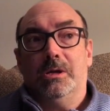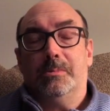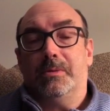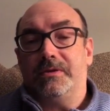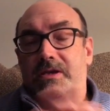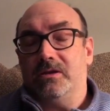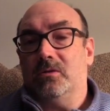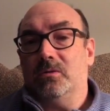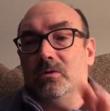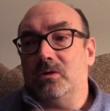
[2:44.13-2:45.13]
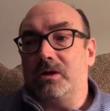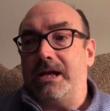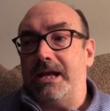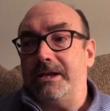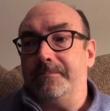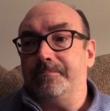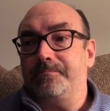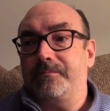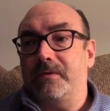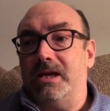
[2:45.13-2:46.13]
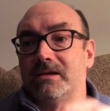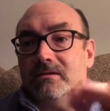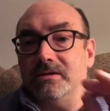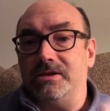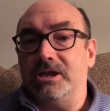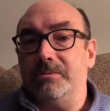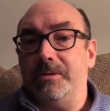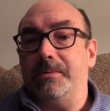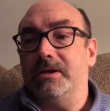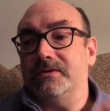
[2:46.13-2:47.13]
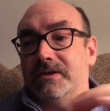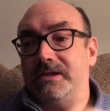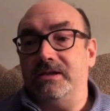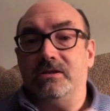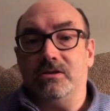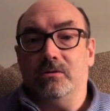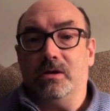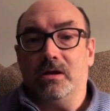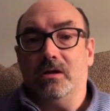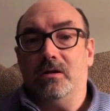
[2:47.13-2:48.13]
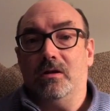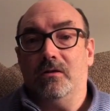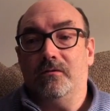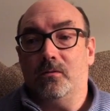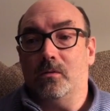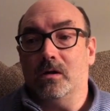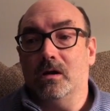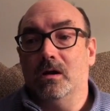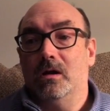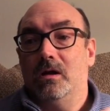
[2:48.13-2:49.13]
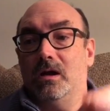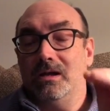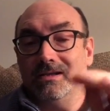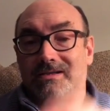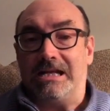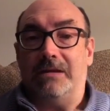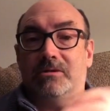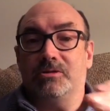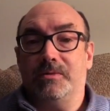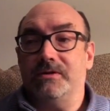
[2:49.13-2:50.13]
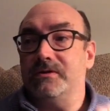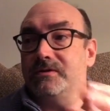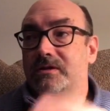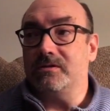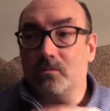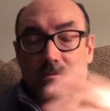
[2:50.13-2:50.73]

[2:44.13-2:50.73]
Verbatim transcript: but they don't look at it as legitimate because they didn't do it for an established business that's,